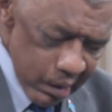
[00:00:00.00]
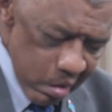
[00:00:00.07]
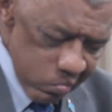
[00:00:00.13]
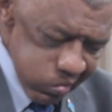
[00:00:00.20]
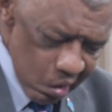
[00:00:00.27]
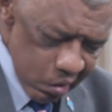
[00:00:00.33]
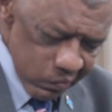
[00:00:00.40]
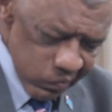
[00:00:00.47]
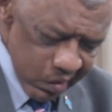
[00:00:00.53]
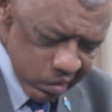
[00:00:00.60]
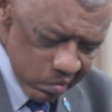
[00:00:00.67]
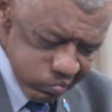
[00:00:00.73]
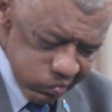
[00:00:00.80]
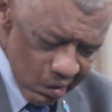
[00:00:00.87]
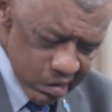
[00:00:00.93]
Coupled with
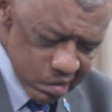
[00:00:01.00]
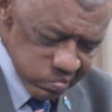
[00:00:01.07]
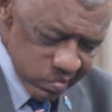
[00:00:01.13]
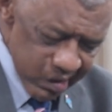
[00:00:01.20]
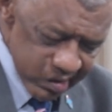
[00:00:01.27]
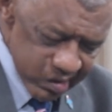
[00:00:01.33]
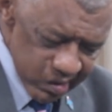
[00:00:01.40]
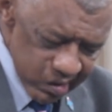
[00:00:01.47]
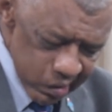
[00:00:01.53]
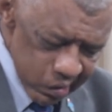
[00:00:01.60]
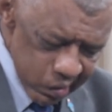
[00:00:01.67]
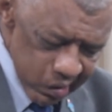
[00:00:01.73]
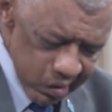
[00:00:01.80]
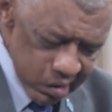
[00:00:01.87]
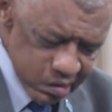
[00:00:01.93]
the police with
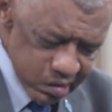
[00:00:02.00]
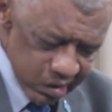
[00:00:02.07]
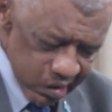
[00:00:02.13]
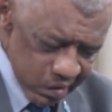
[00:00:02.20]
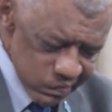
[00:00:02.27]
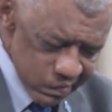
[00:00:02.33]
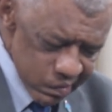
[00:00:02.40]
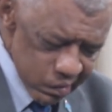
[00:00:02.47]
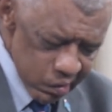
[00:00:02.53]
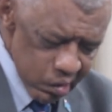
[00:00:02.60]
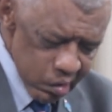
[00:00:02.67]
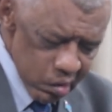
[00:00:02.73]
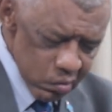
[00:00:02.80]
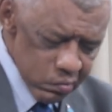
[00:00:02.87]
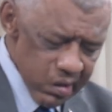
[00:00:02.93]
initiatives,
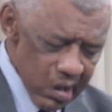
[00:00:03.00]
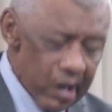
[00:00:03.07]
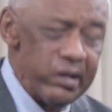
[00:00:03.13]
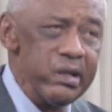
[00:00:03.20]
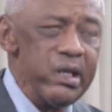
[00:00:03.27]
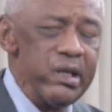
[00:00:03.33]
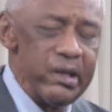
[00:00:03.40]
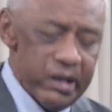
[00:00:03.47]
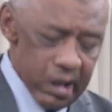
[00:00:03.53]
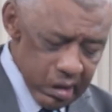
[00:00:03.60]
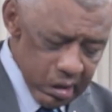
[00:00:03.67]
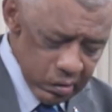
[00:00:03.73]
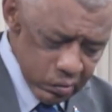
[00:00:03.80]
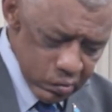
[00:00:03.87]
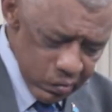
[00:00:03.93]
we are
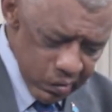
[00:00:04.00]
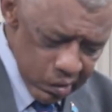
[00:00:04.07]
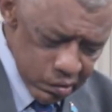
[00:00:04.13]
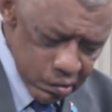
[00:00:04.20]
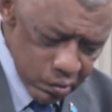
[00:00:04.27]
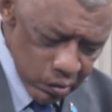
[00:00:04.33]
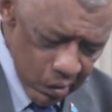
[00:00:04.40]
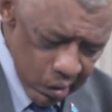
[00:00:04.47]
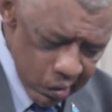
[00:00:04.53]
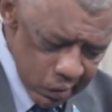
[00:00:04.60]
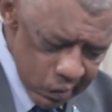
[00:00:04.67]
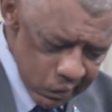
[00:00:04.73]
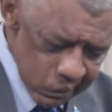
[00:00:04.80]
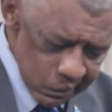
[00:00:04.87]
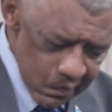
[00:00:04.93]
dedicated to ensure
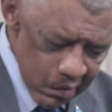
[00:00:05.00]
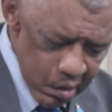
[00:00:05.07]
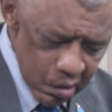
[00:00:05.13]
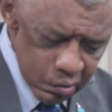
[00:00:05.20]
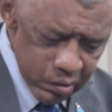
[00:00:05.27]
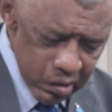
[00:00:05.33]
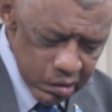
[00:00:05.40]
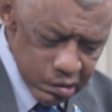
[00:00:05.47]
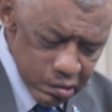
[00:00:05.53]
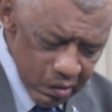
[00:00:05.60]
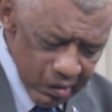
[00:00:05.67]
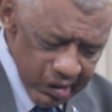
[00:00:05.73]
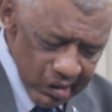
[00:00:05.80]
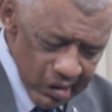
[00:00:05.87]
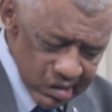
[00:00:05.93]
to
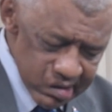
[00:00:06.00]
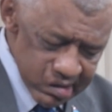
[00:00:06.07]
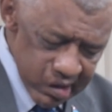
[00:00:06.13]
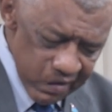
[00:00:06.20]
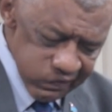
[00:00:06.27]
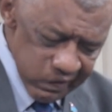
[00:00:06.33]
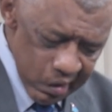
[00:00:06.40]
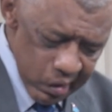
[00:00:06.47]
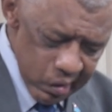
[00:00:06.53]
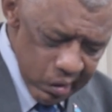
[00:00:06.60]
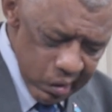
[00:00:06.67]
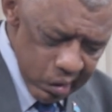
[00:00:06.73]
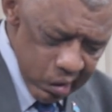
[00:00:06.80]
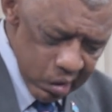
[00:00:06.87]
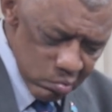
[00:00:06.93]
ensuring a safer
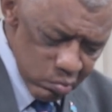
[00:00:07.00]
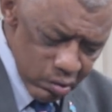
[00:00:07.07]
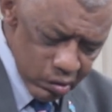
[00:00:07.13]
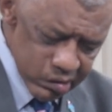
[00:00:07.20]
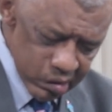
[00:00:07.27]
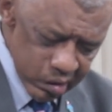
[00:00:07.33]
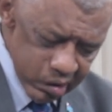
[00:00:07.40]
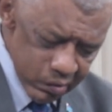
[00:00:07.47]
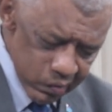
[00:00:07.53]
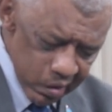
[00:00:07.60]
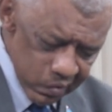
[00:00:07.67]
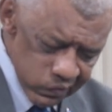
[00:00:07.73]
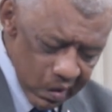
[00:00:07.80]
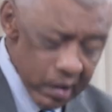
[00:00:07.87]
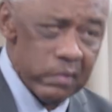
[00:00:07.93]
and more secure
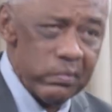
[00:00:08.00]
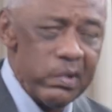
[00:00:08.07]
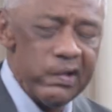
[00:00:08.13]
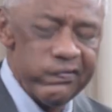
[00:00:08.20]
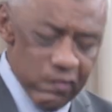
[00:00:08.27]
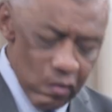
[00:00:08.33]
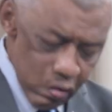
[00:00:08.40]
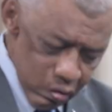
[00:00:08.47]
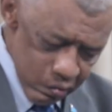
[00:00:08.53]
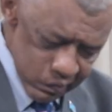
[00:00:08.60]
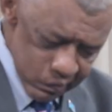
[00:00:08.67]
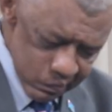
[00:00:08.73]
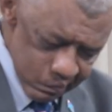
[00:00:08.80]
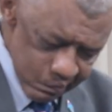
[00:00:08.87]
environment for all.